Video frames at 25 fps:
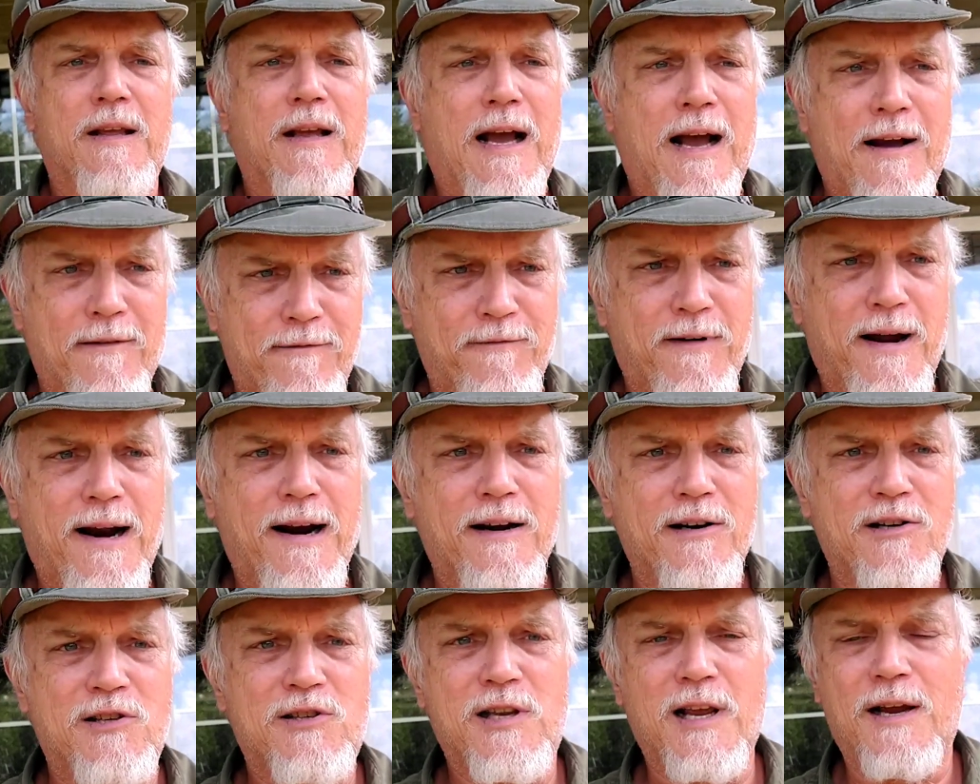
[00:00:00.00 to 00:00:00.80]
I
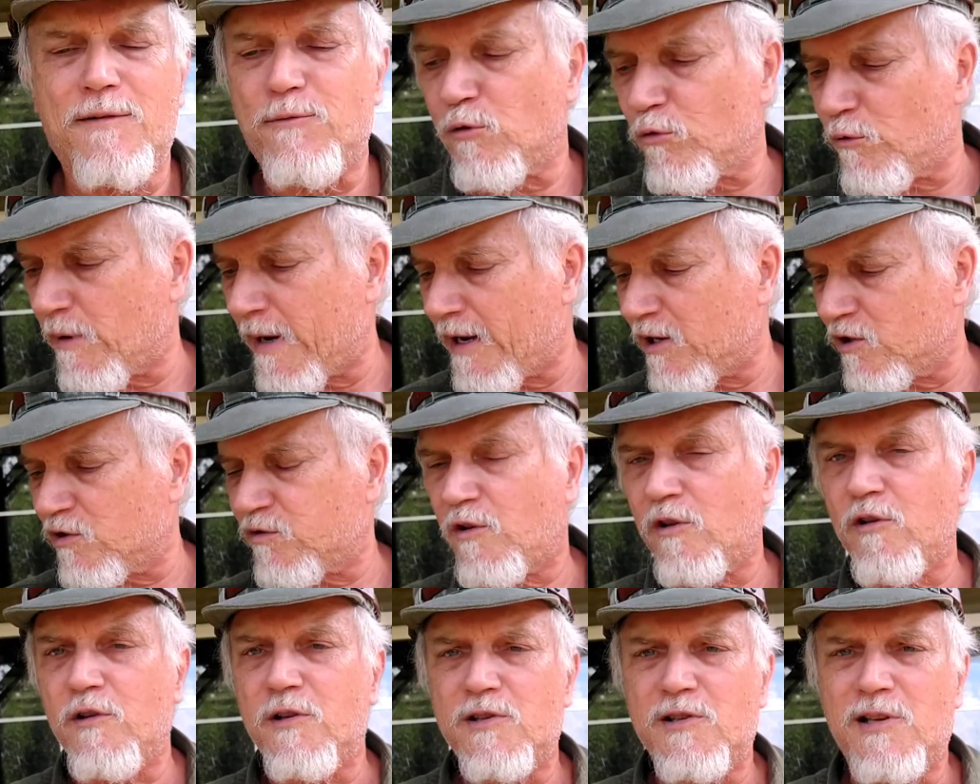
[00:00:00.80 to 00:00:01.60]
fired several rounds
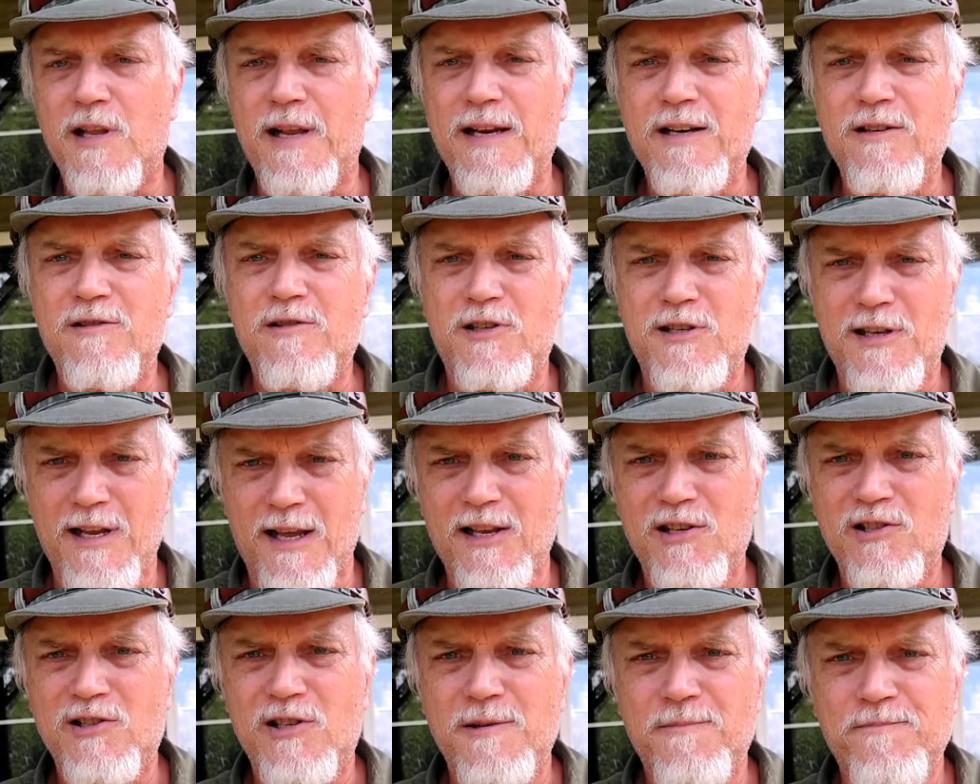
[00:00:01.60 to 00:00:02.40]
through this thing to
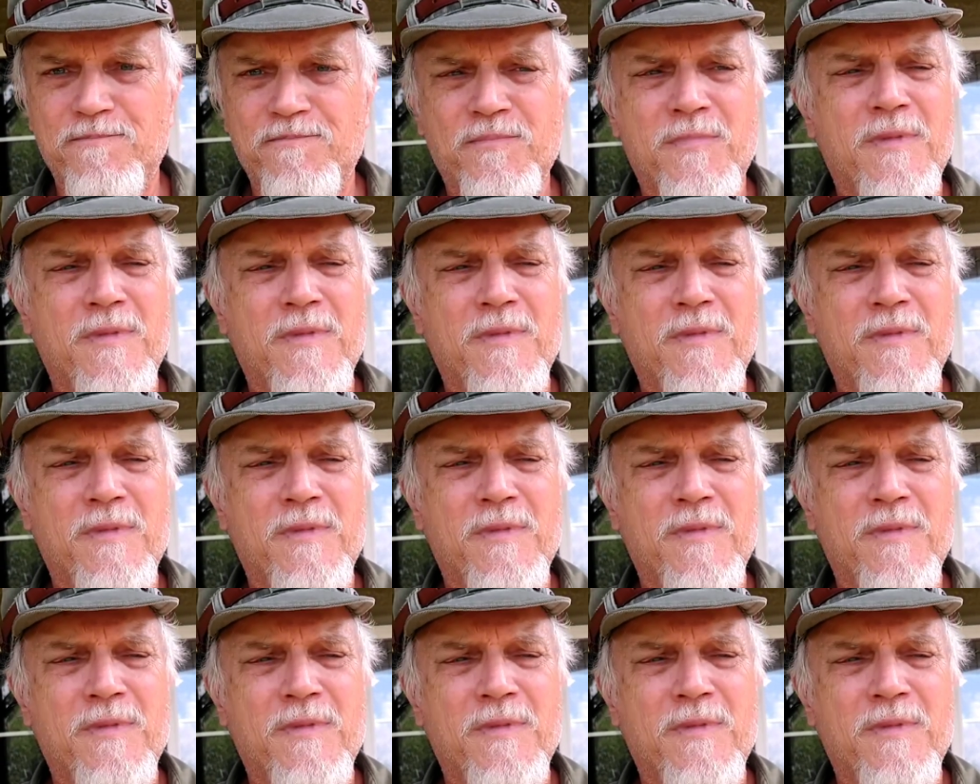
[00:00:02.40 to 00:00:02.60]
test it.